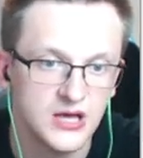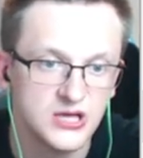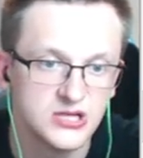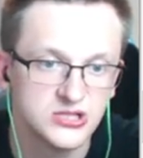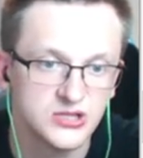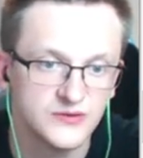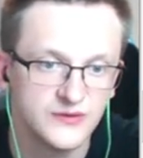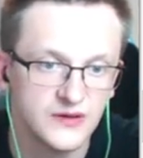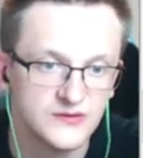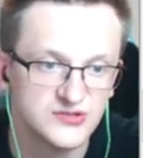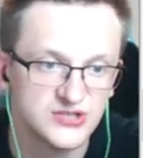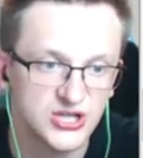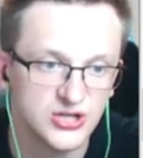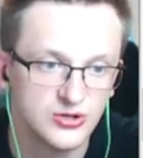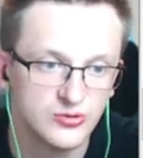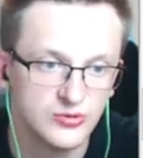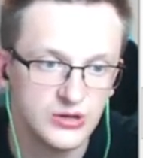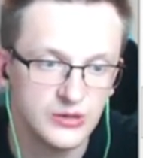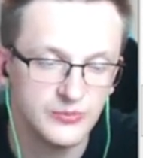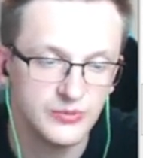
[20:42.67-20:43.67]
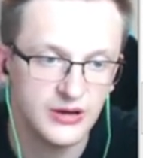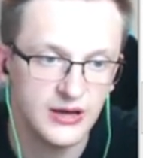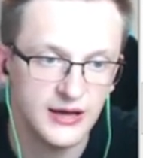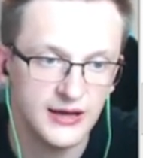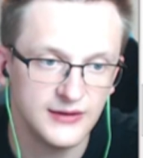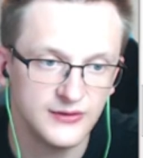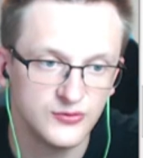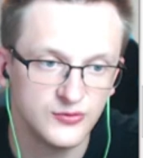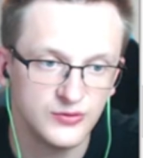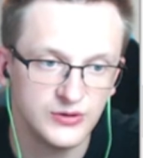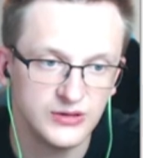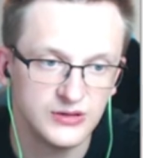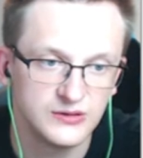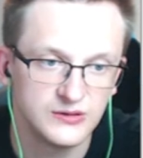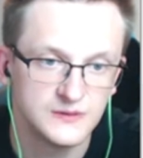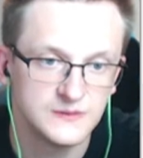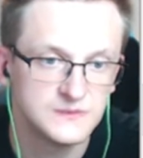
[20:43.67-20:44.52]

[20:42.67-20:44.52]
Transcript: So we have Shadow Reaper, Anduin,